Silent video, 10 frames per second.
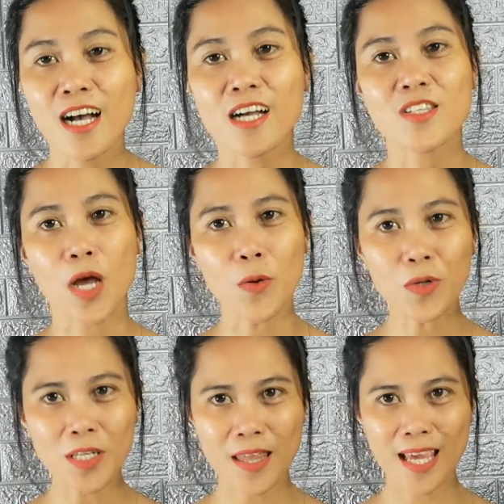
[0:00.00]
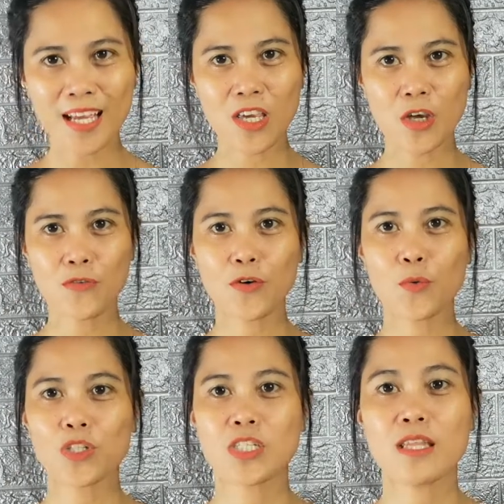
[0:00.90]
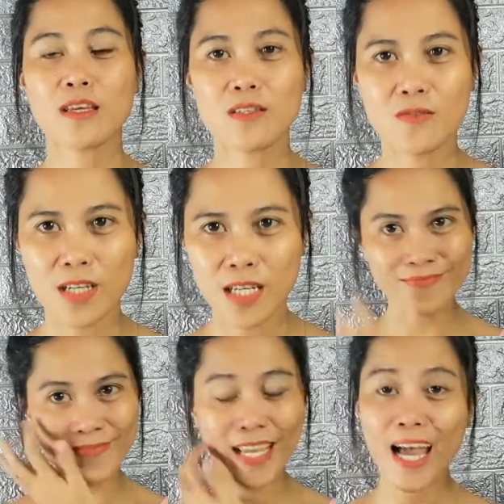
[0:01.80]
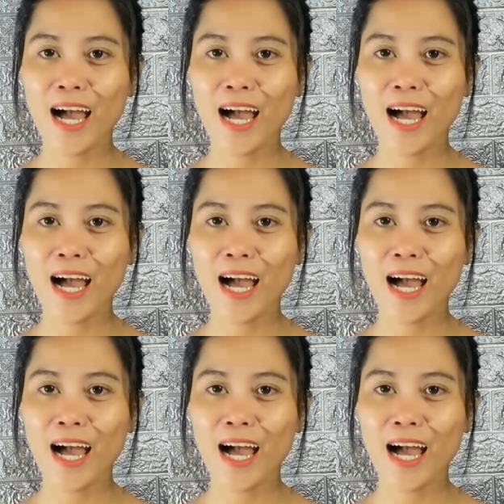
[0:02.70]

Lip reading: So I want to thank you for watching this video.